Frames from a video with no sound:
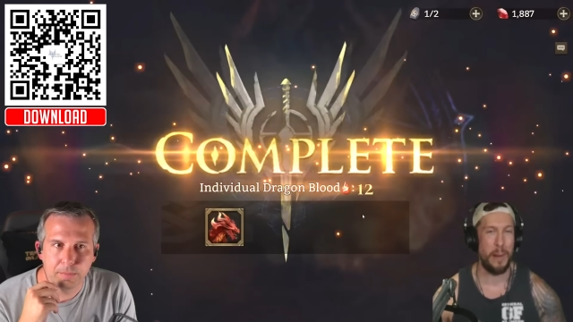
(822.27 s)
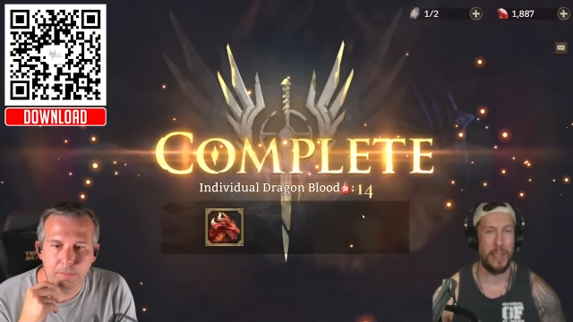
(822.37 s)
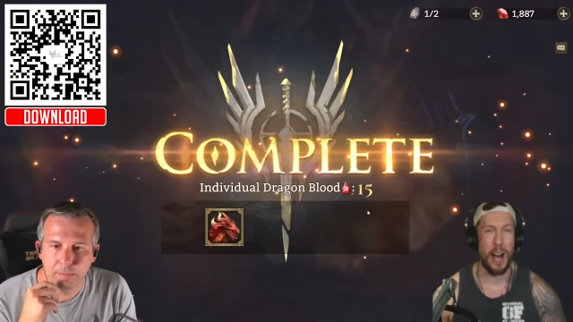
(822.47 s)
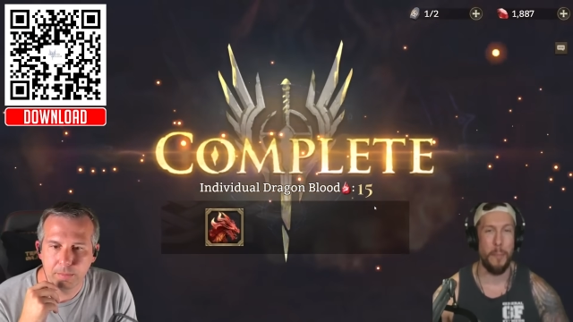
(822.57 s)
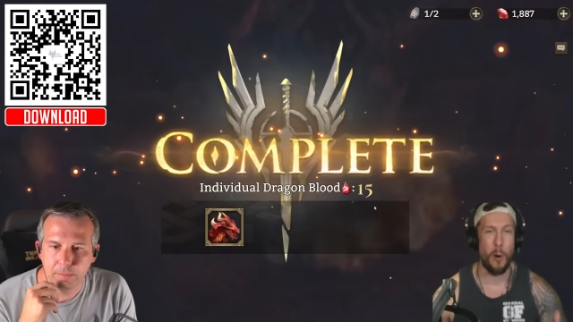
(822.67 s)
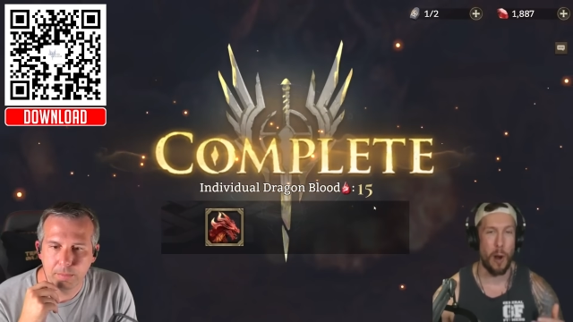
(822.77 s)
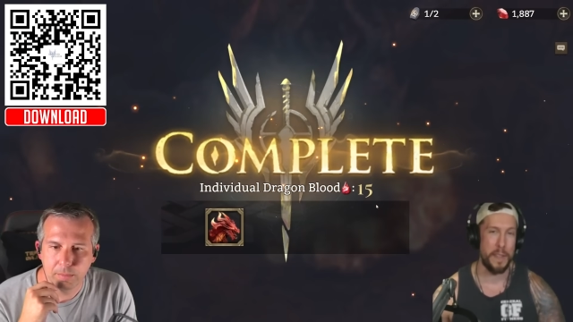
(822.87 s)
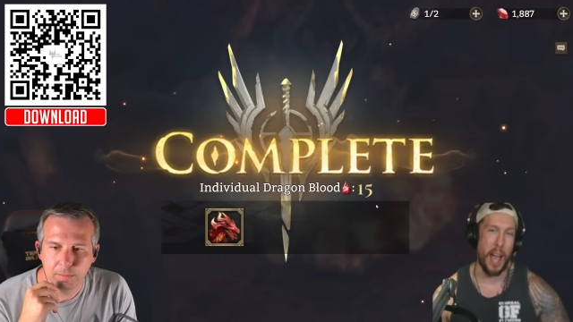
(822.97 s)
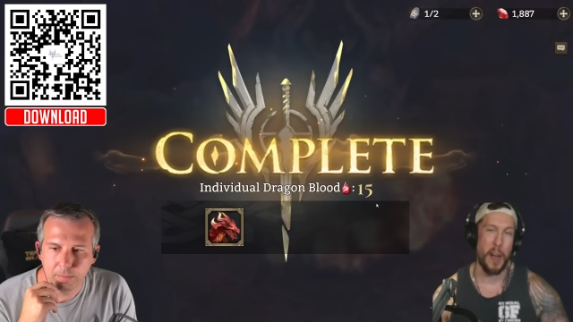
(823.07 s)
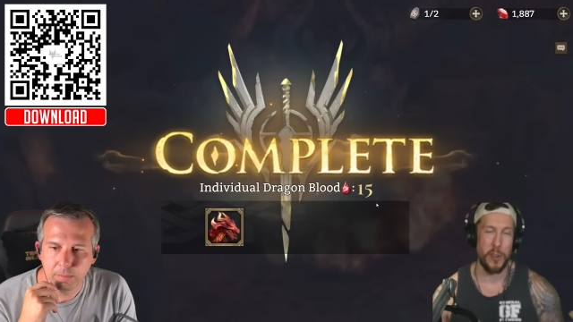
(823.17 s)
Speaker 1: a lot more
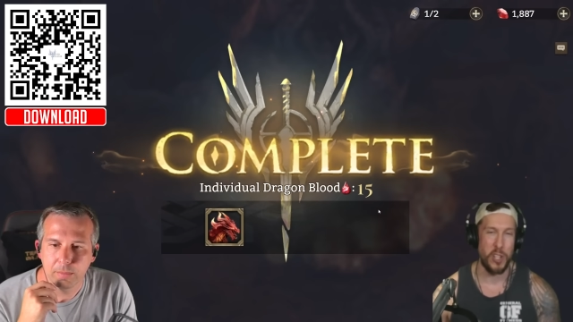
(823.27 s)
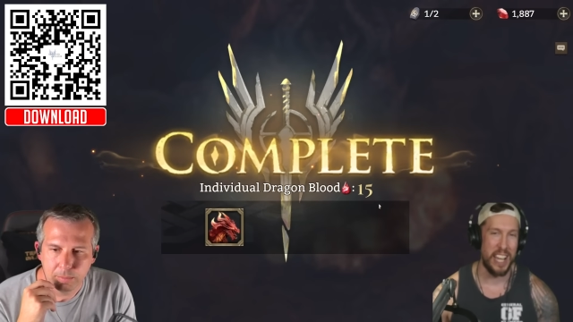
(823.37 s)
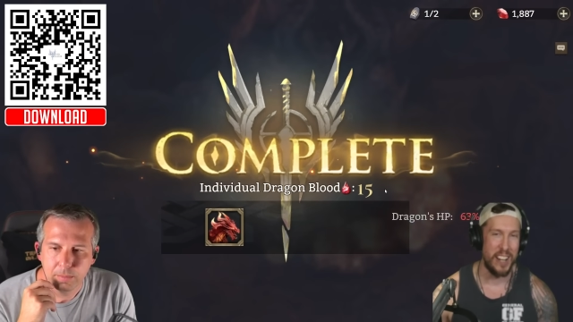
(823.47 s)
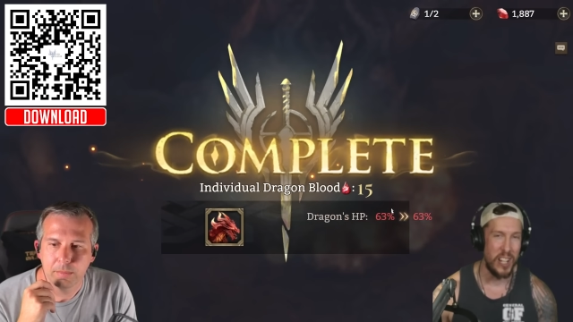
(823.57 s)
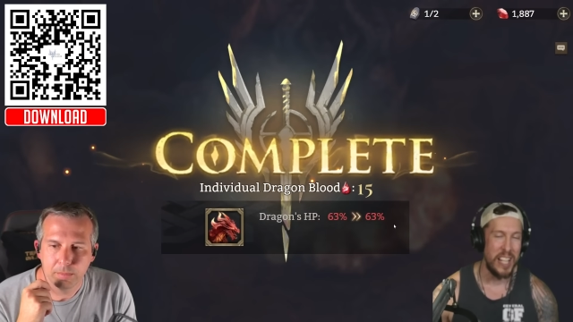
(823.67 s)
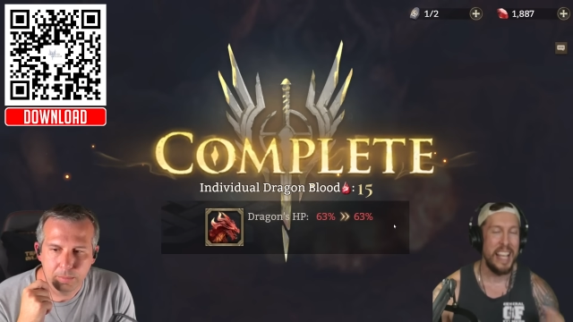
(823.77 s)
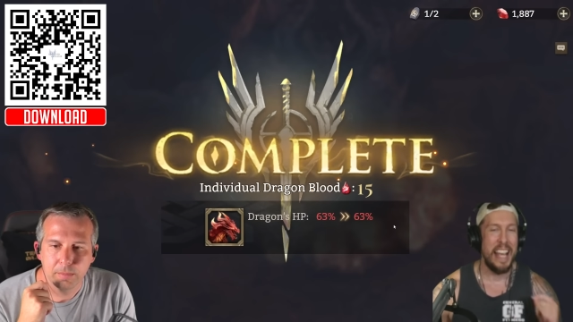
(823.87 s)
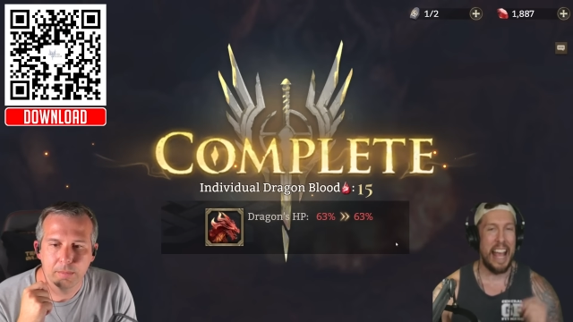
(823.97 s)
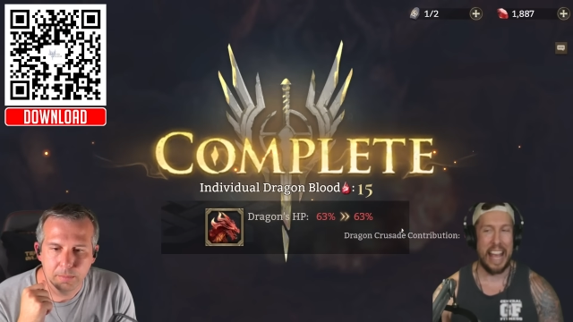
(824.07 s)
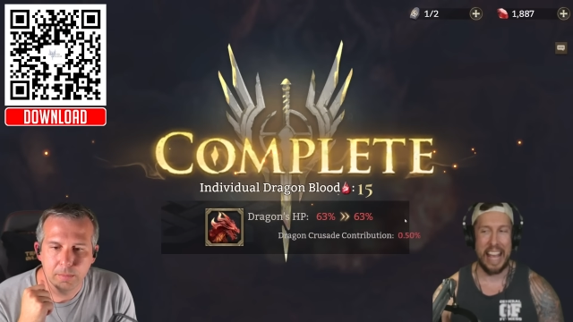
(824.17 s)
on the other channel.
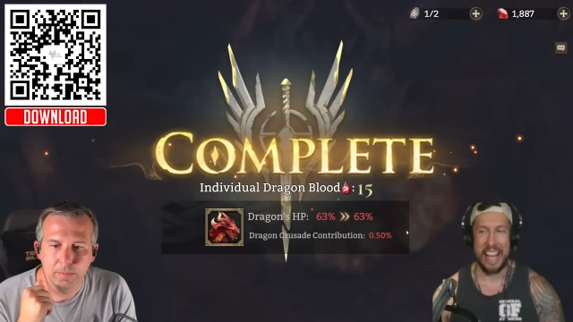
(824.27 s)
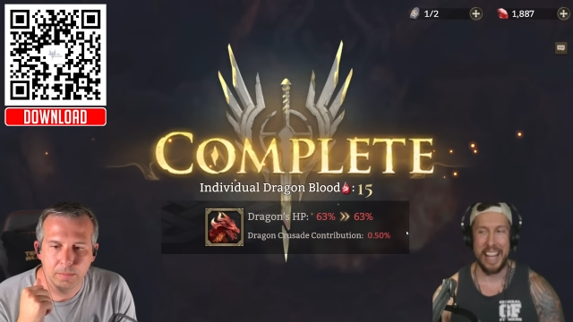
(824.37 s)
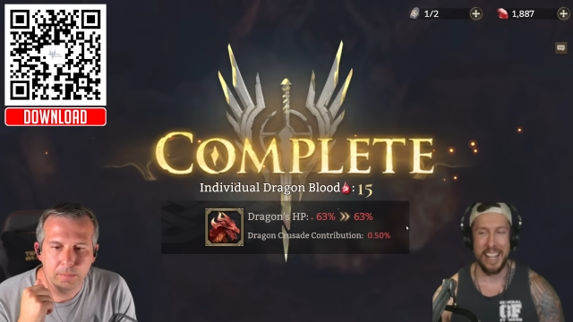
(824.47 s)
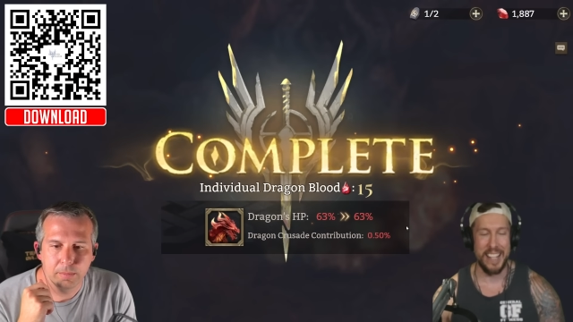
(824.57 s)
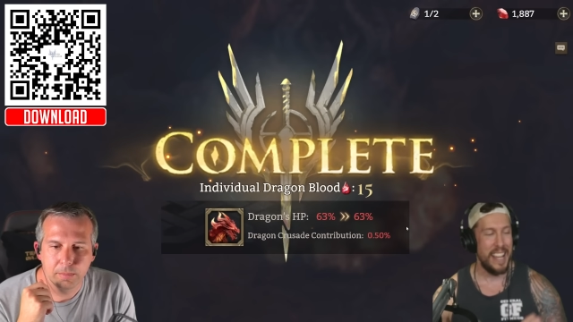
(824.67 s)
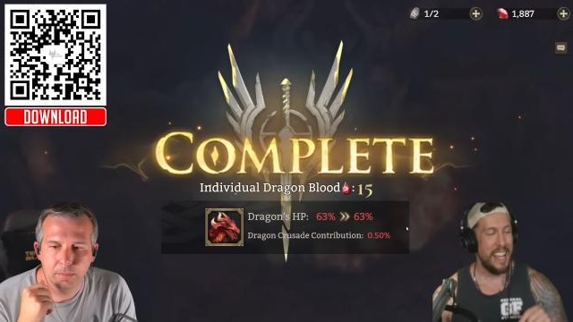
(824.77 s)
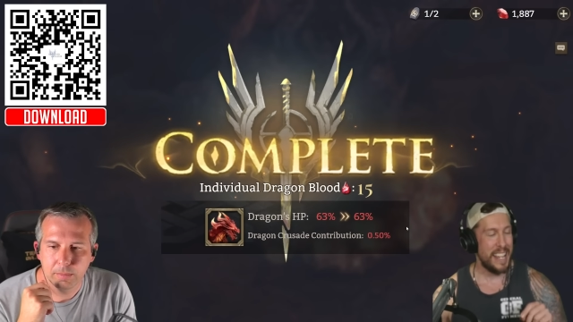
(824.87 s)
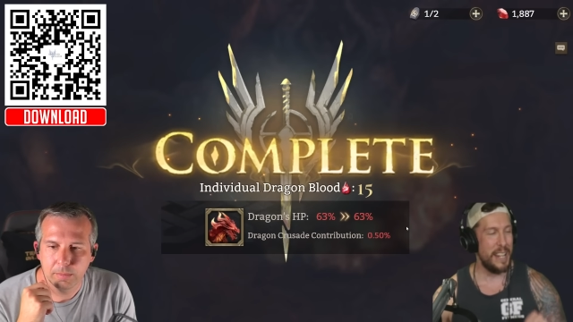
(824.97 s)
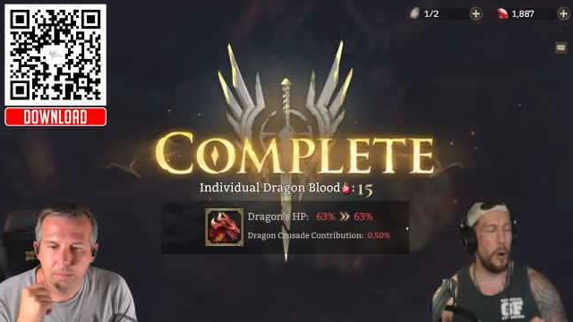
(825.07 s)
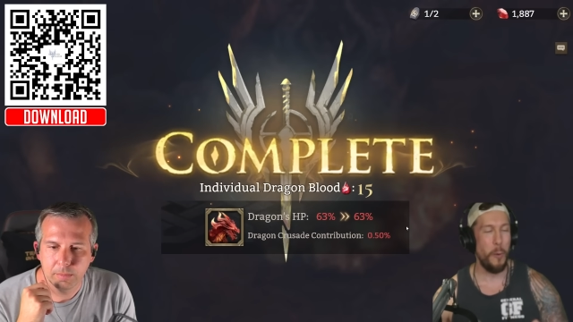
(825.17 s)
And
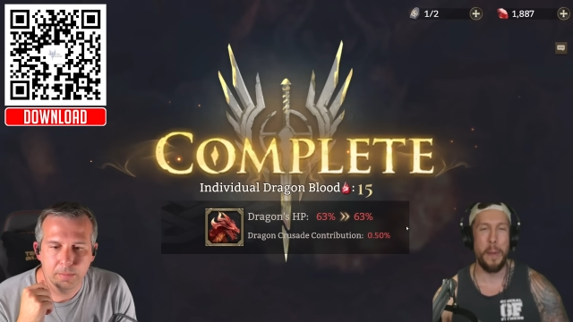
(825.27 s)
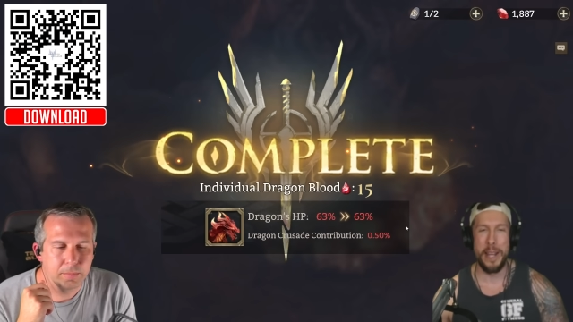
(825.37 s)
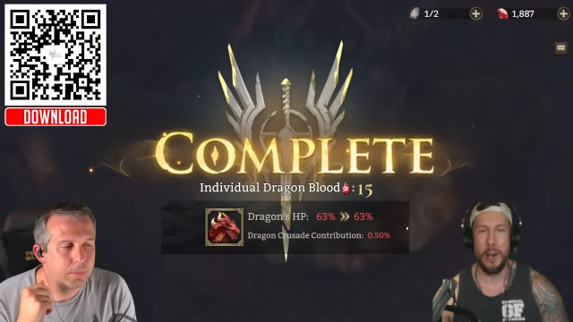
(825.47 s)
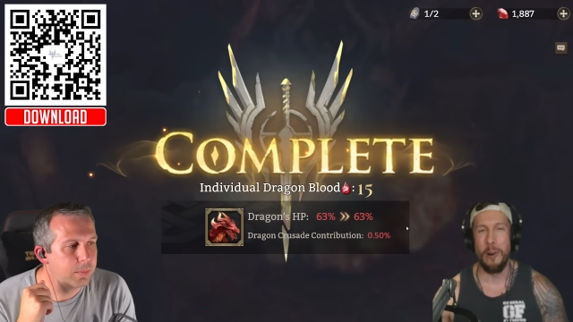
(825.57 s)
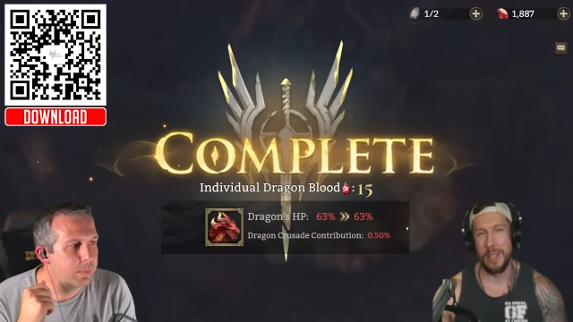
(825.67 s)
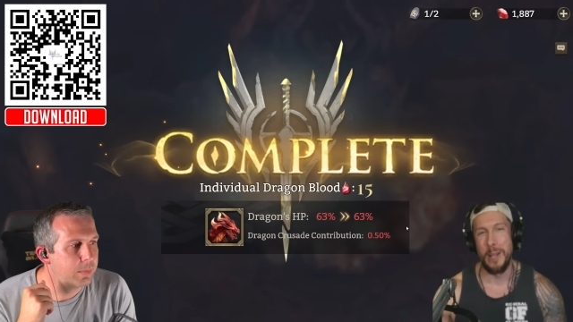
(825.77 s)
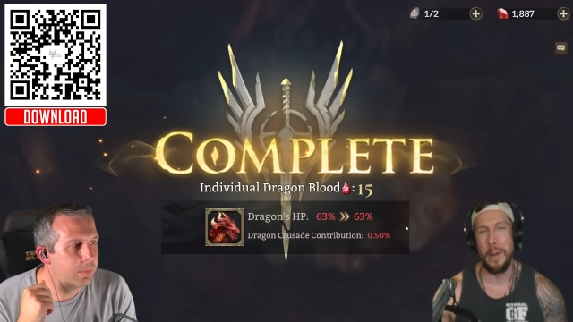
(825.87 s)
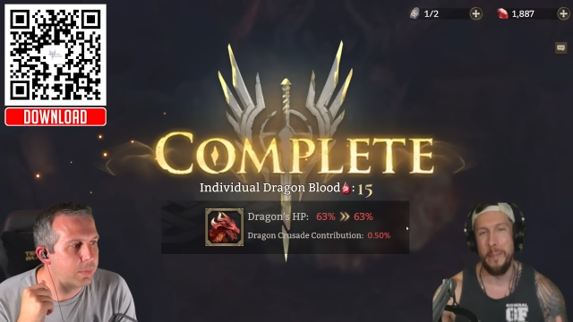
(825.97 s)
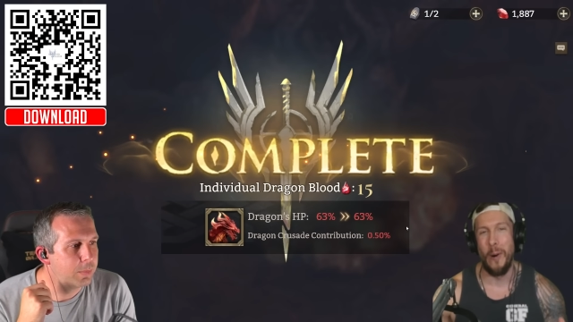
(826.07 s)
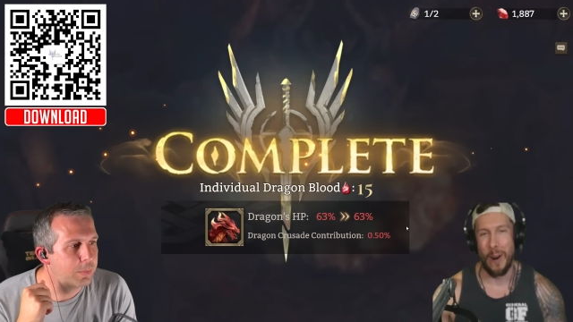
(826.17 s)
you know, when we know a little
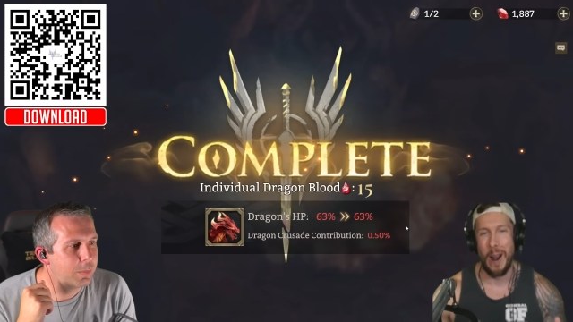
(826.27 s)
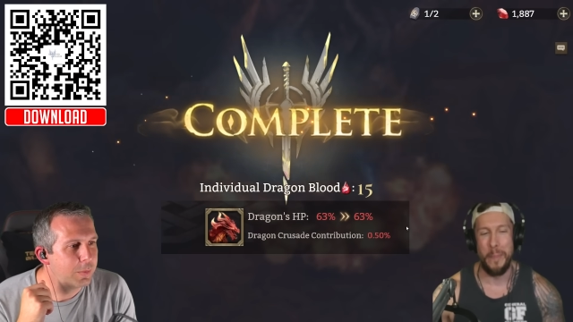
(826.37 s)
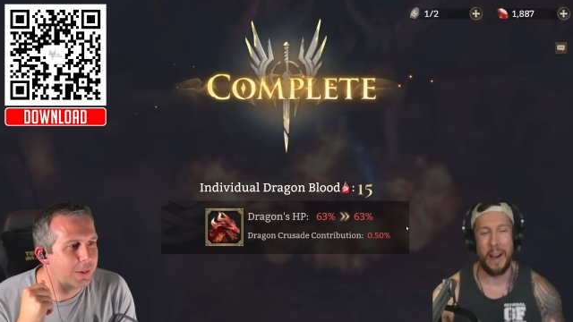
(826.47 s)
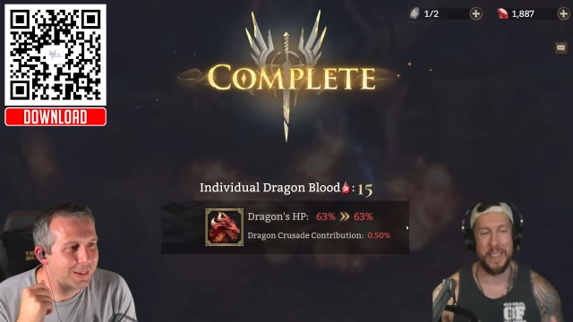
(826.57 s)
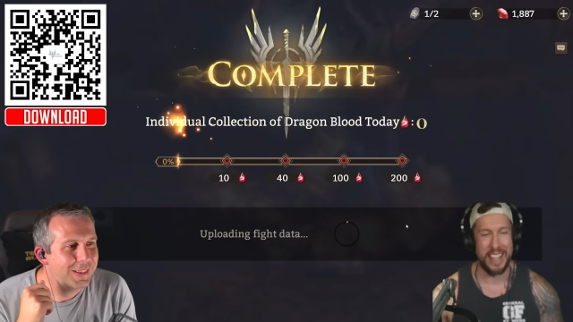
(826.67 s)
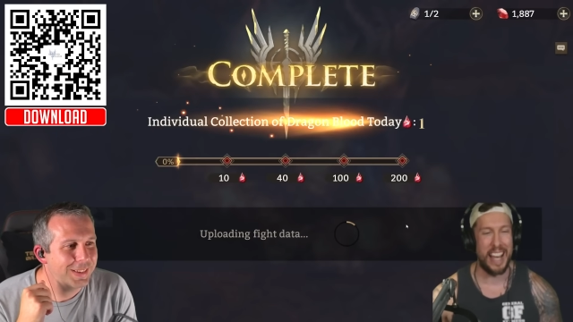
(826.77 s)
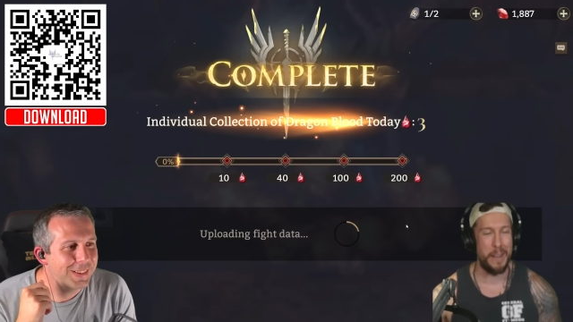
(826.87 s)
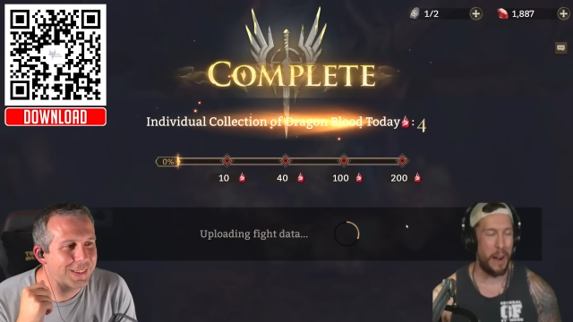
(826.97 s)
bit more about the game,